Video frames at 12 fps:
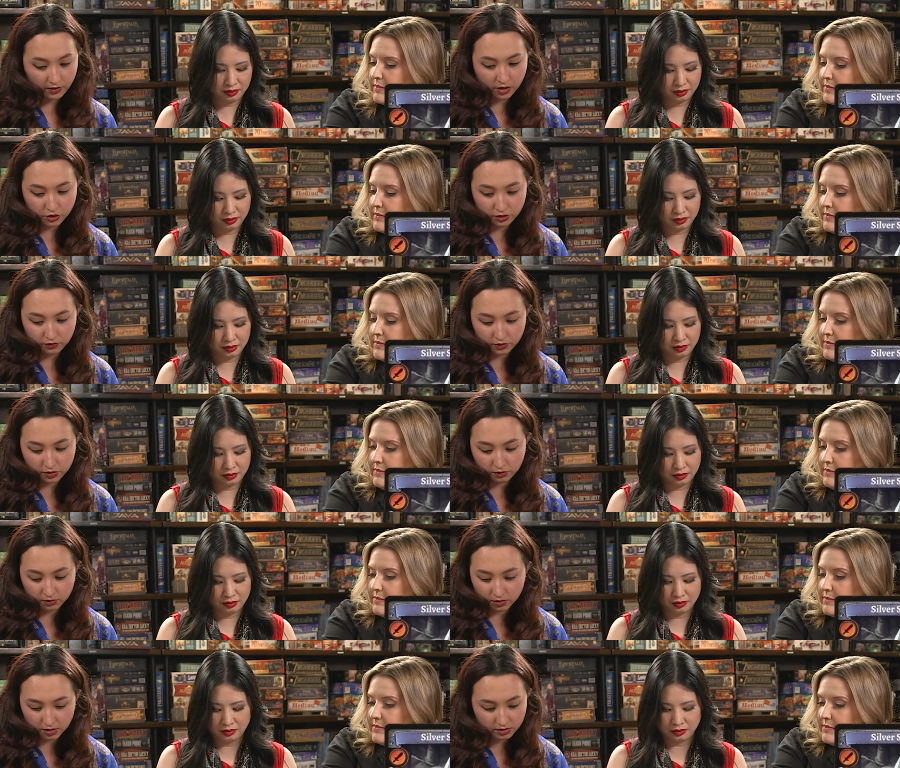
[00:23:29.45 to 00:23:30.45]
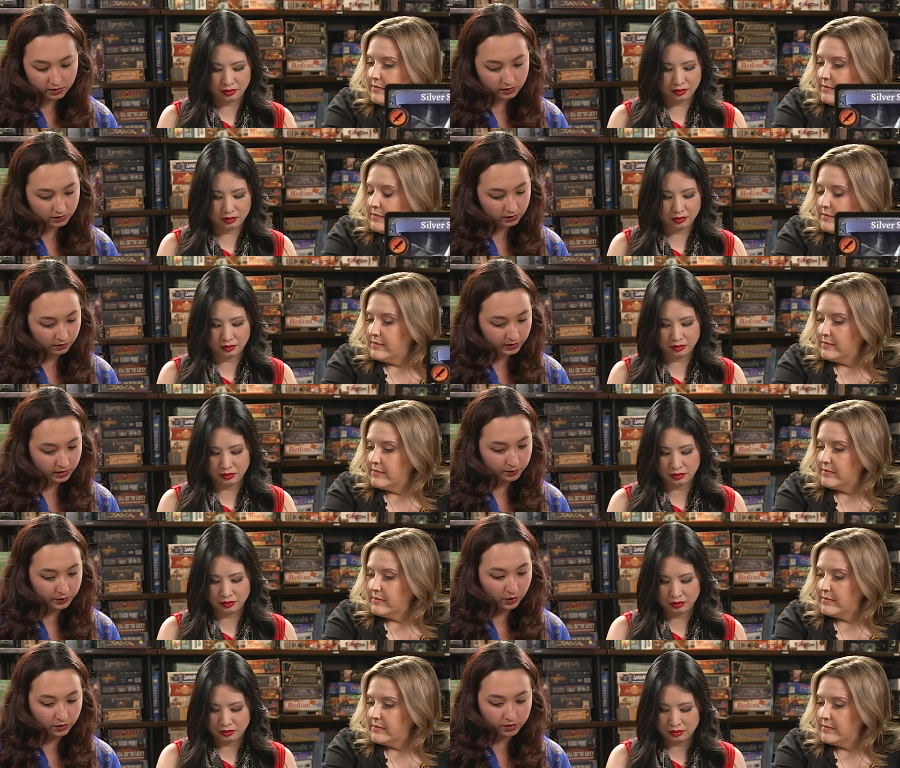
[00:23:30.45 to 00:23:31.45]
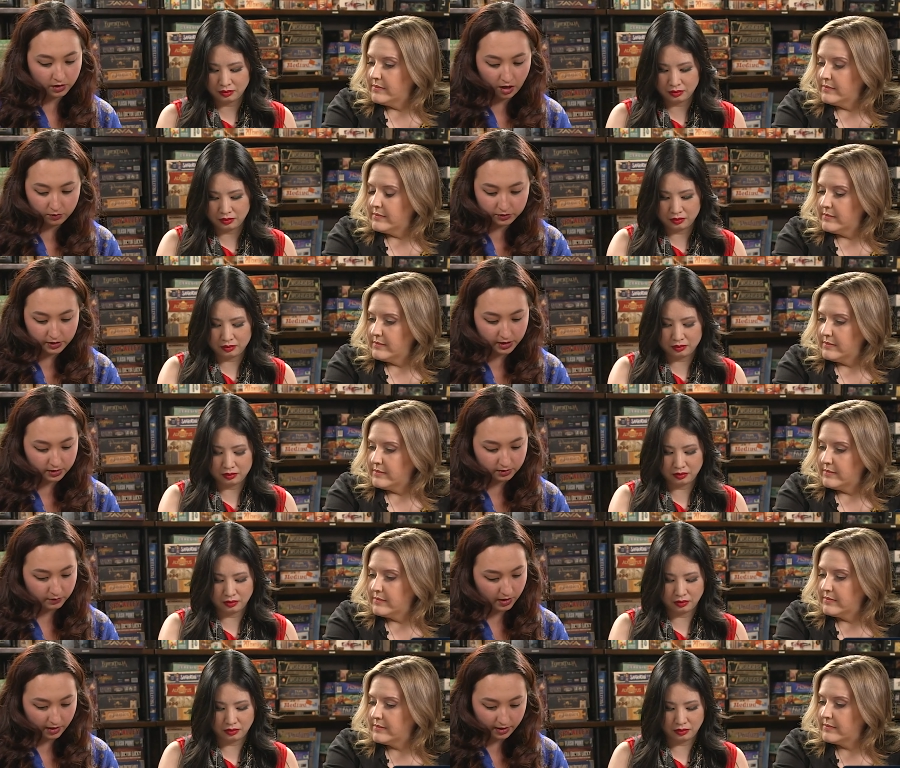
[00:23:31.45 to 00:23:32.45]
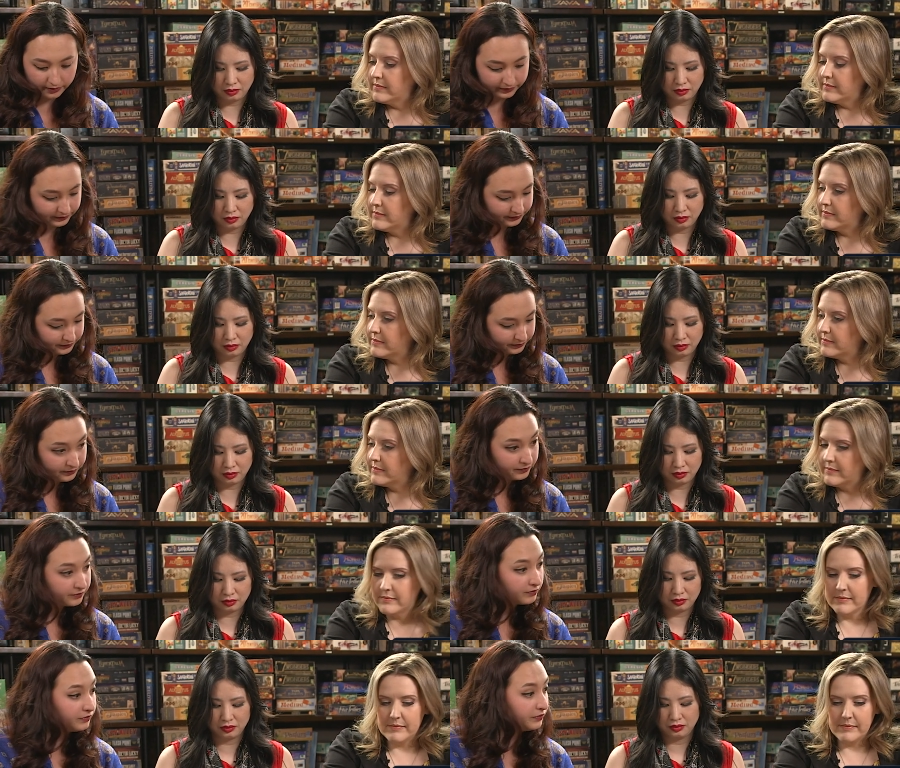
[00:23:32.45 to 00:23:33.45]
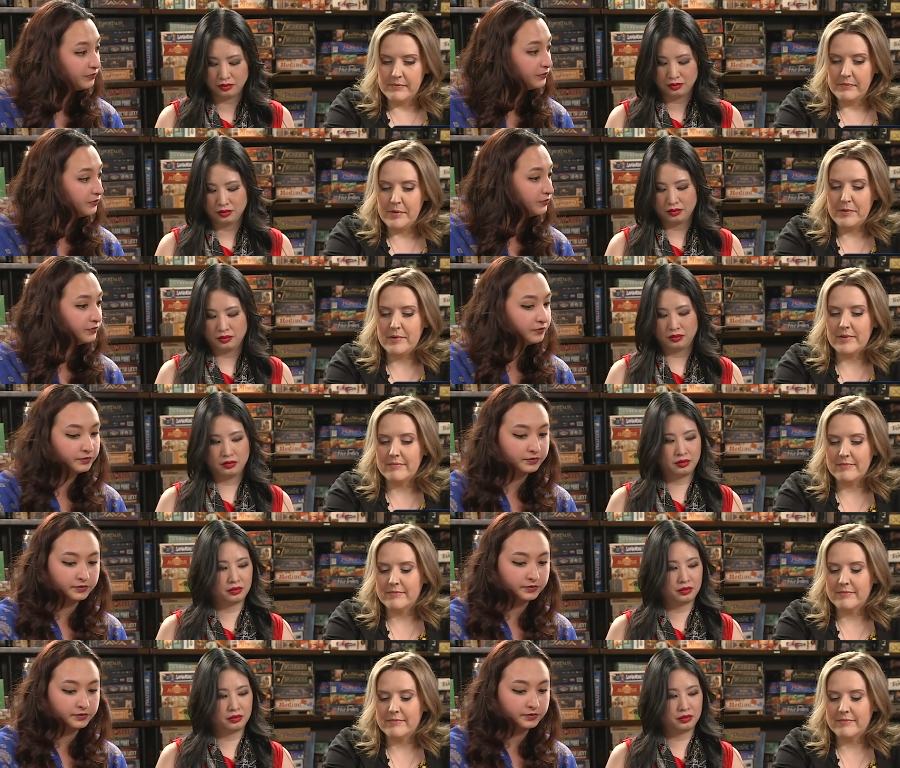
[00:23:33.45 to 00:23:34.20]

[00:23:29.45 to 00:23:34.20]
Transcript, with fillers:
Speaker 1: and I've got two swords, so I'm going to poke the goblin and get some money. Poke.